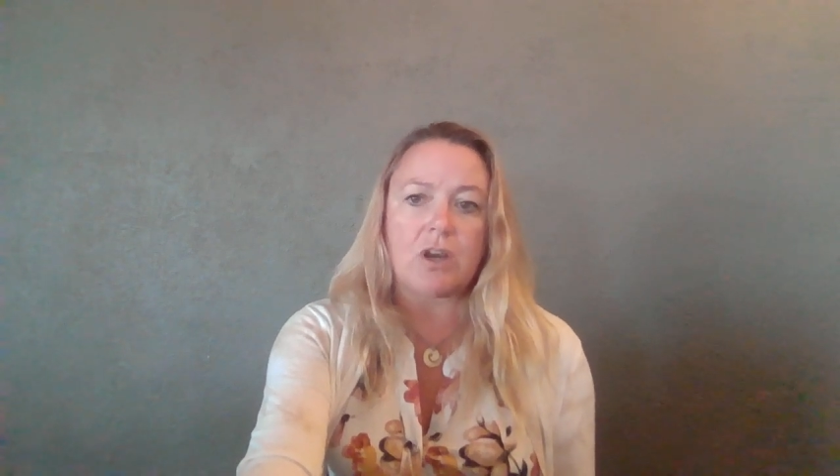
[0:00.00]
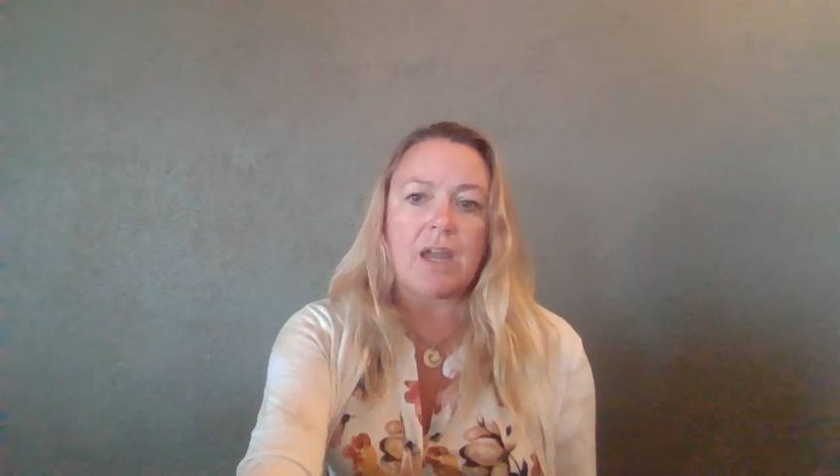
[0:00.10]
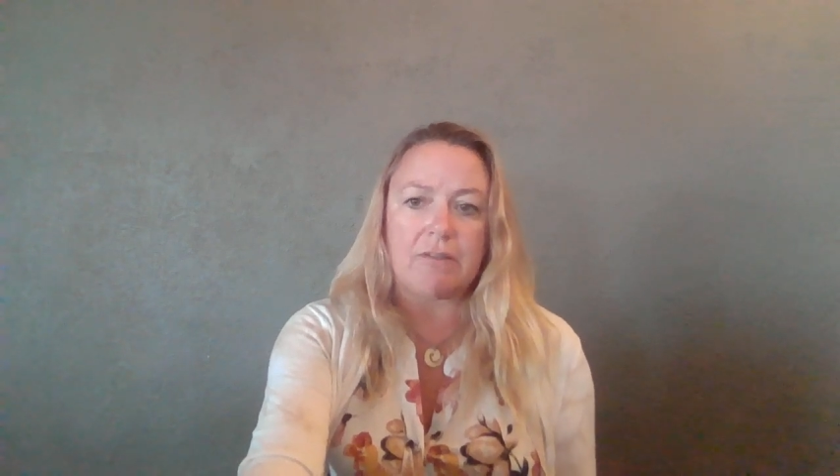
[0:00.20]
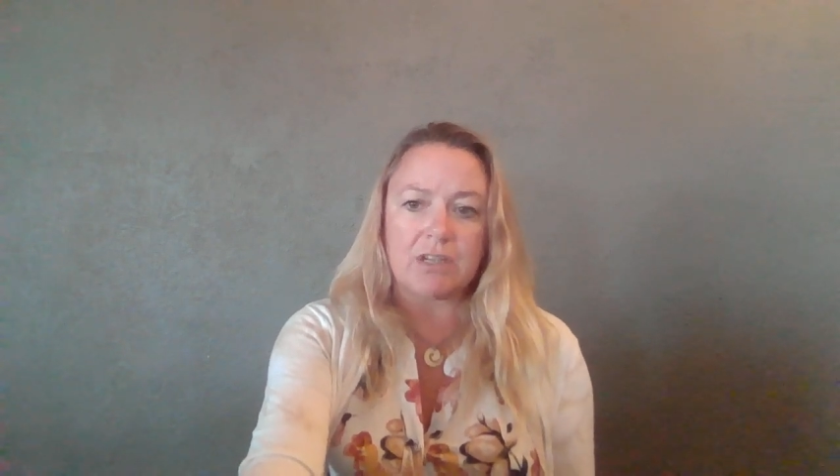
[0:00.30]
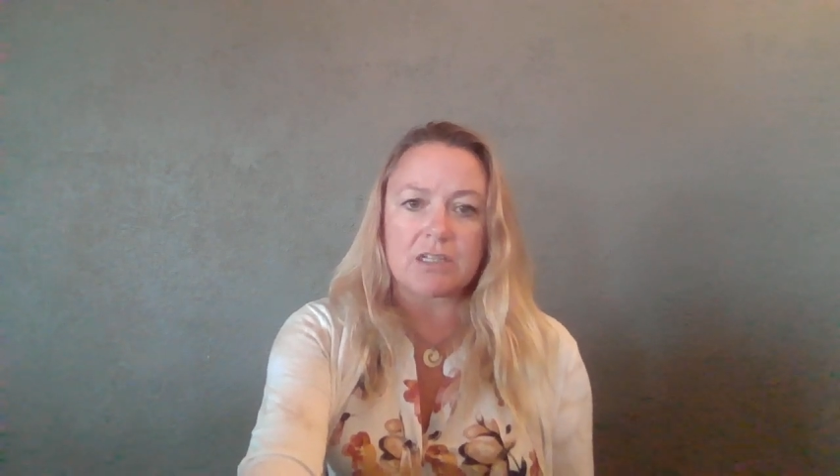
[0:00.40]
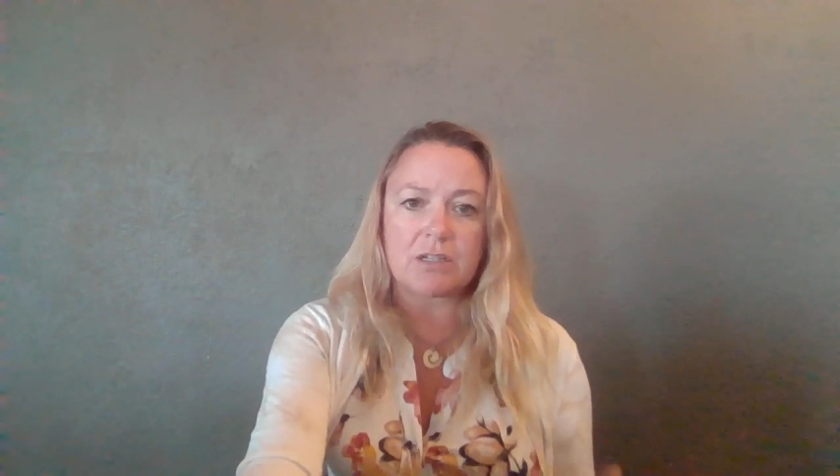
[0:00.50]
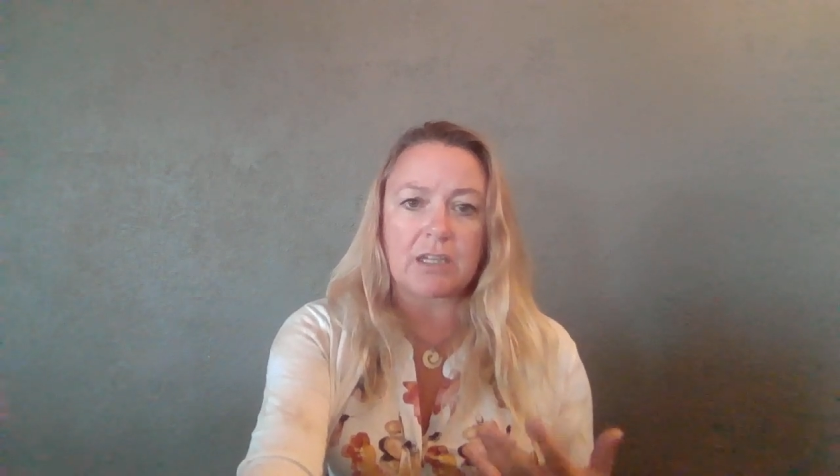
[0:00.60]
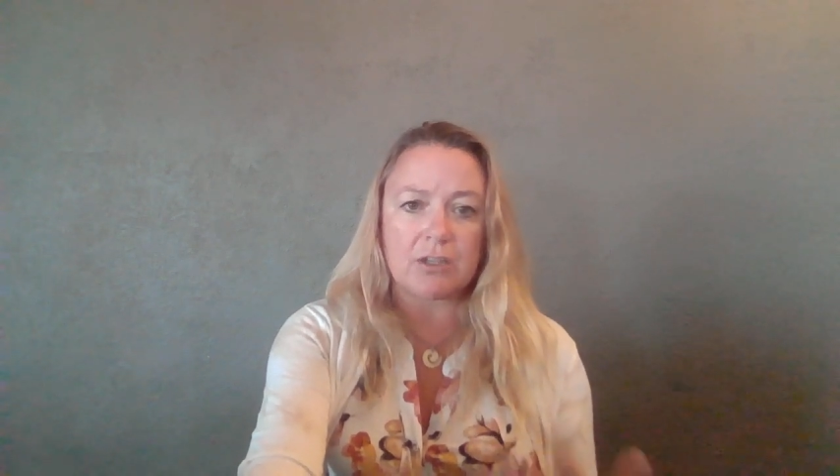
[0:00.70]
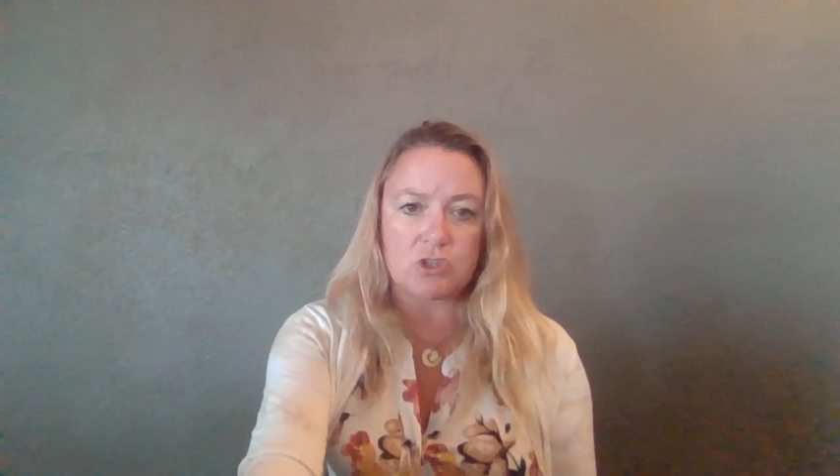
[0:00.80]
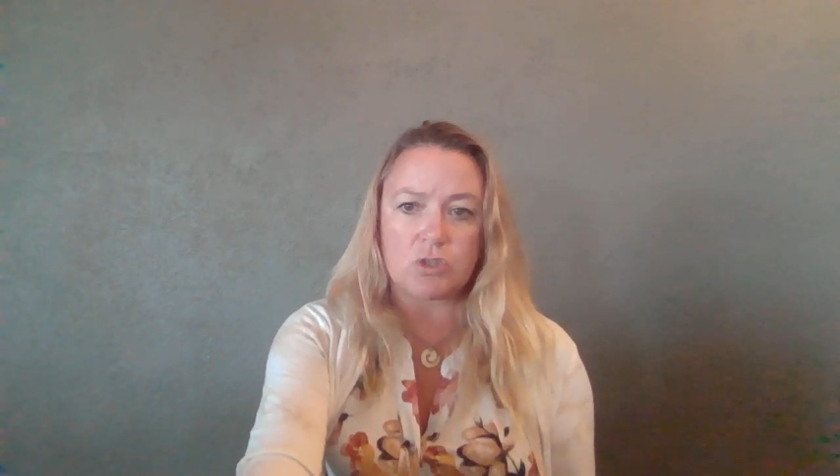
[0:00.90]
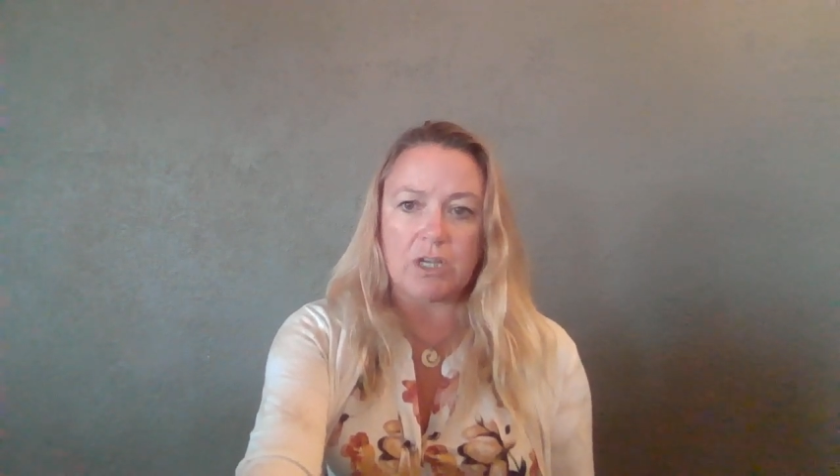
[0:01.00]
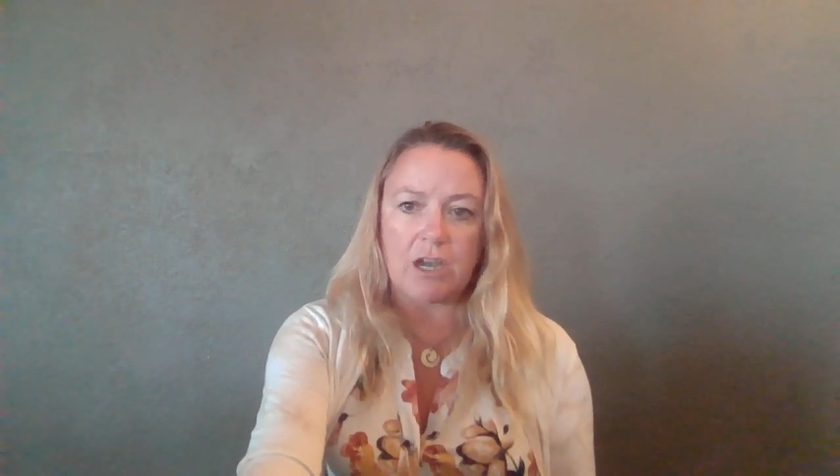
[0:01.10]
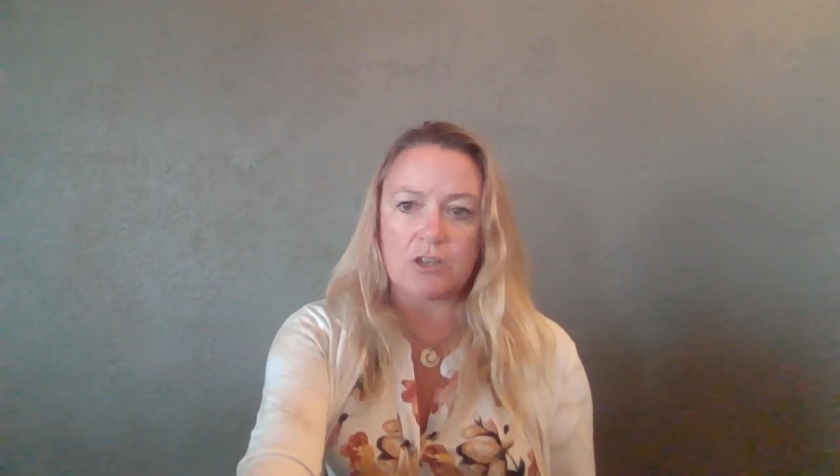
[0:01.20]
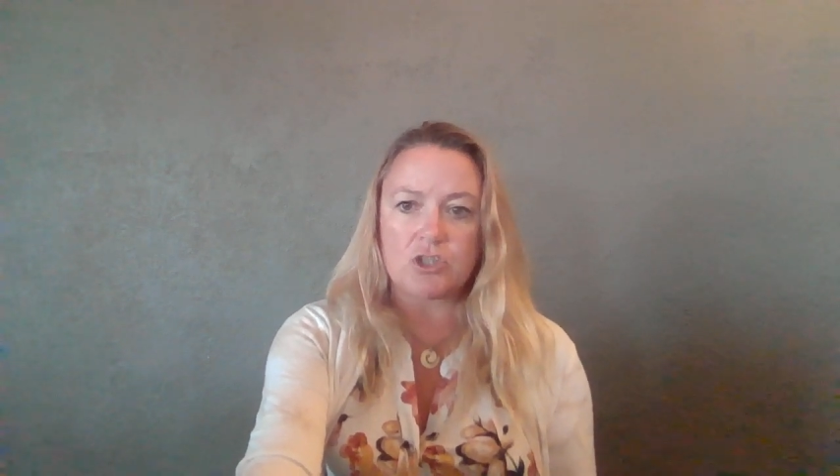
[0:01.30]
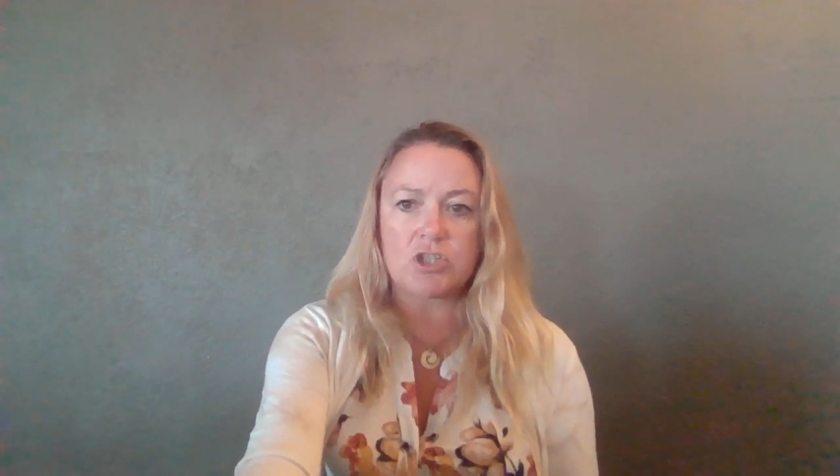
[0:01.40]
having to get
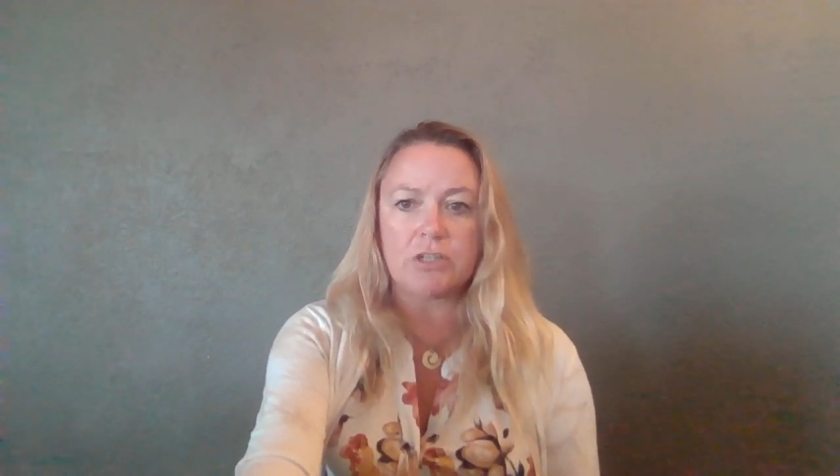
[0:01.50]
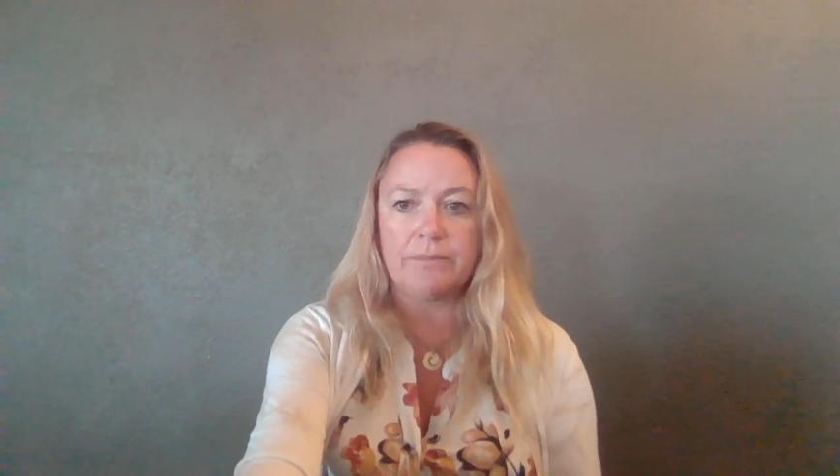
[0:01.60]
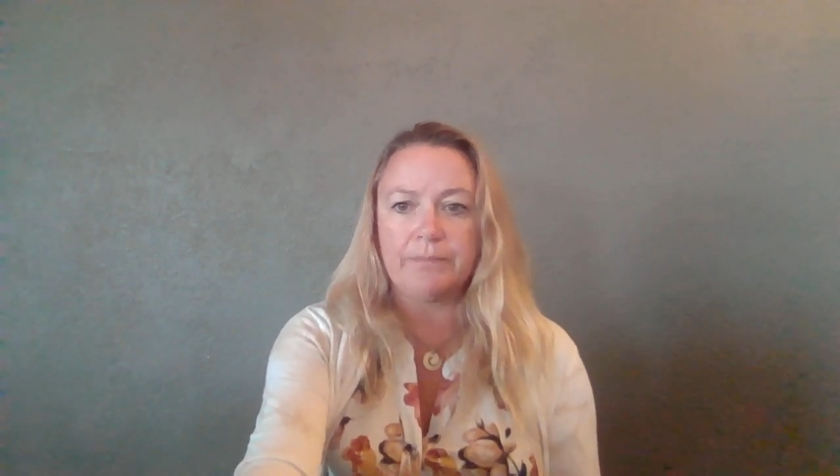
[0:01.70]
triaged.